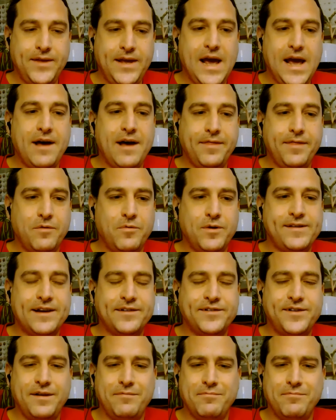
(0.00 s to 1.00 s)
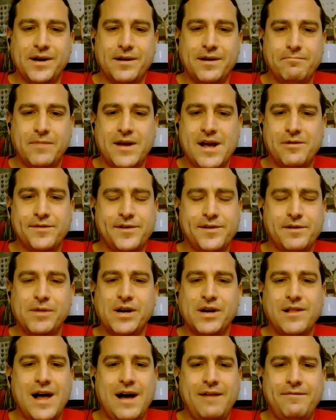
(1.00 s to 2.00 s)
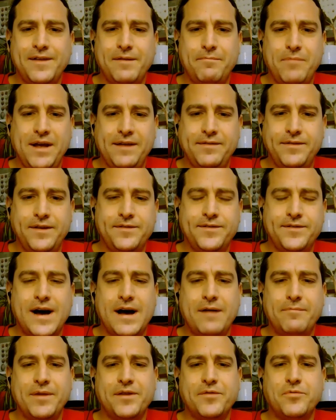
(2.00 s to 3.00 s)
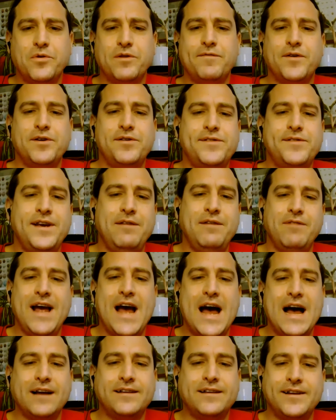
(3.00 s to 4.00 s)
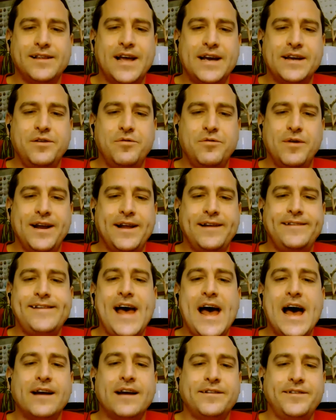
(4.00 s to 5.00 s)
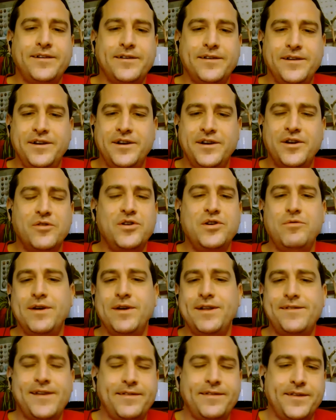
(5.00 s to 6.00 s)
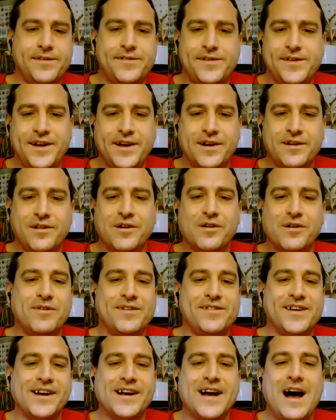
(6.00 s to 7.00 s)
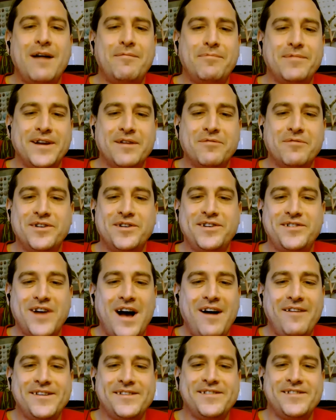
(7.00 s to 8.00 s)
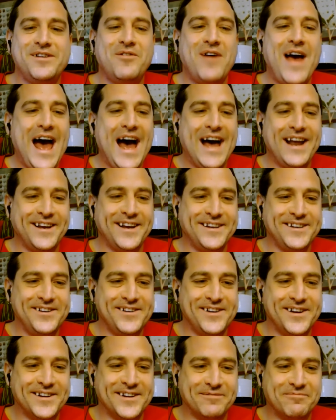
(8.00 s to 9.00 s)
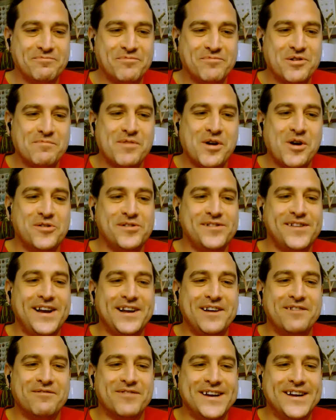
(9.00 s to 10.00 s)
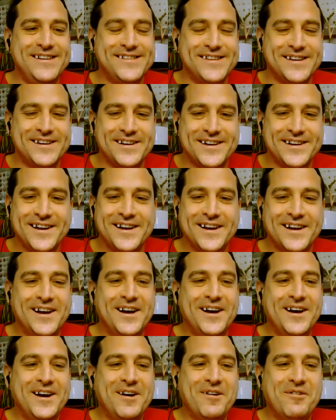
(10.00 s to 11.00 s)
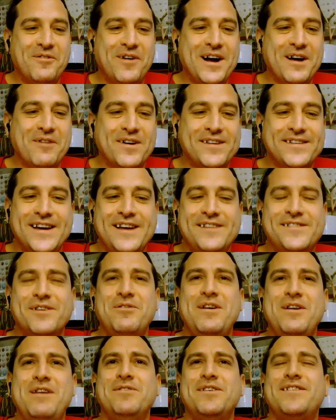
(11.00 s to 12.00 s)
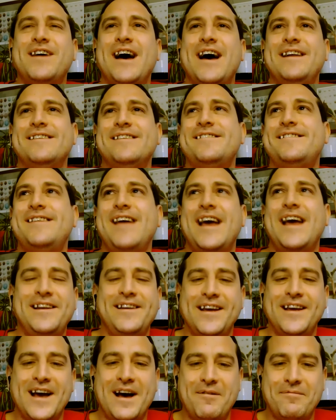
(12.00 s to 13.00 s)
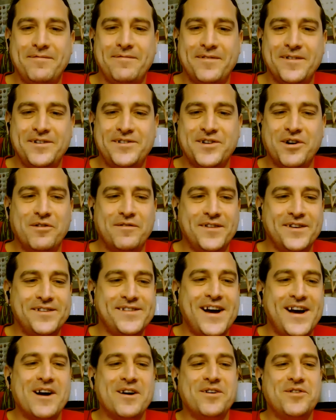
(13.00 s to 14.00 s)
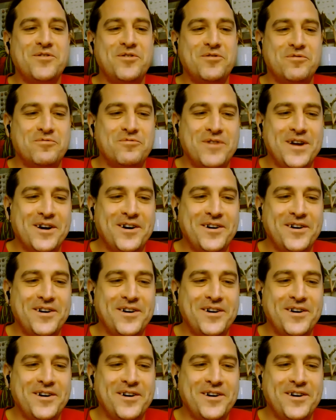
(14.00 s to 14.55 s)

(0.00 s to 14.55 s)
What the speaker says: Yeah. There was actually Councilor McLaughlin made these comments where first he reacted like you had attacked, you know, you had said the city clerk was incompetent, which obviously you hadn't. You didn't propose any reason why it wasn't. So he was kind of standing up for Joe Vizard, who we